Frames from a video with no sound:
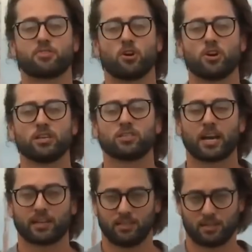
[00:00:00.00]
thirty
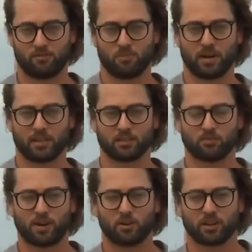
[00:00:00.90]
seconds, everybody. This
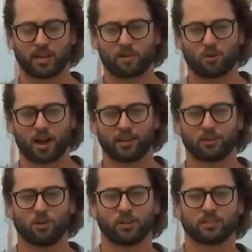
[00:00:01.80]
Falcon nine rocket
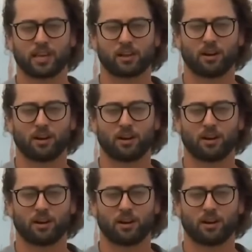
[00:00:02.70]
going to take